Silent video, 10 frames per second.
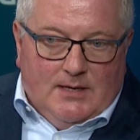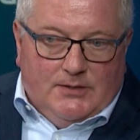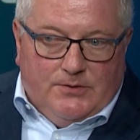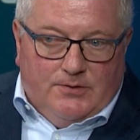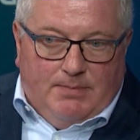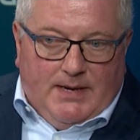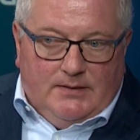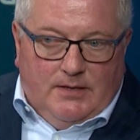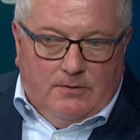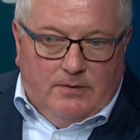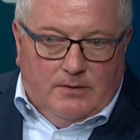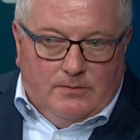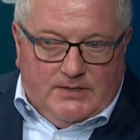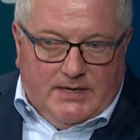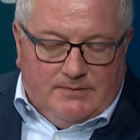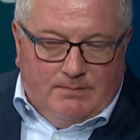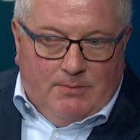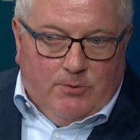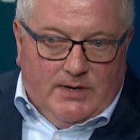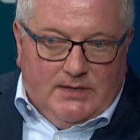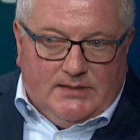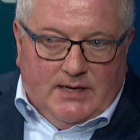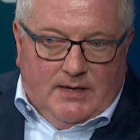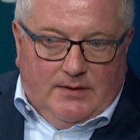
So the bacteria, which has memories,